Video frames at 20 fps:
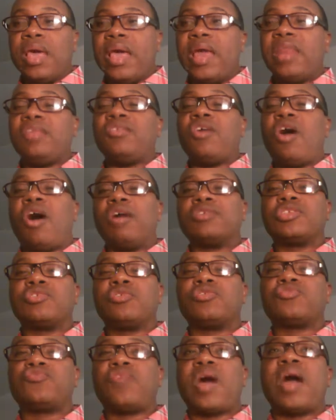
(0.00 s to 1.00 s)
And he's
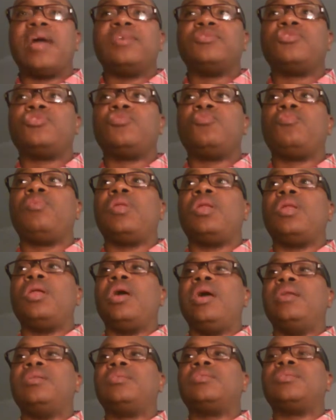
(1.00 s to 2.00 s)
also trying to,
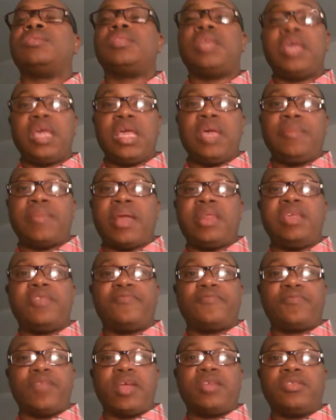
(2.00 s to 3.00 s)
and his team that
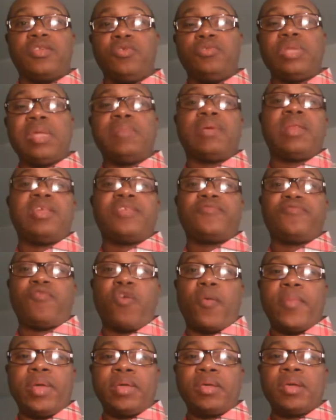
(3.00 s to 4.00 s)
he's, the new team that he's
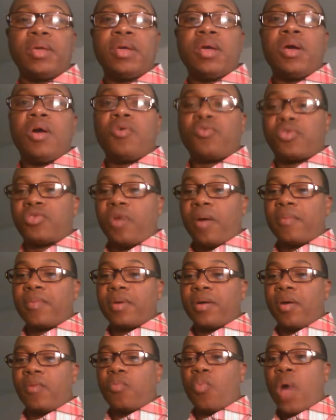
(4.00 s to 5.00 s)
forming,
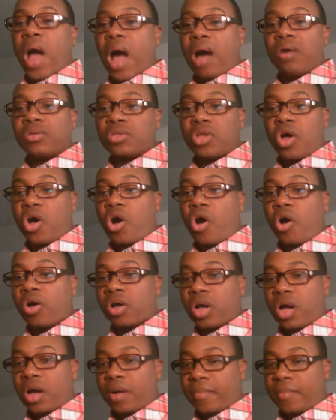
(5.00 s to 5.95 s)
Wild Dog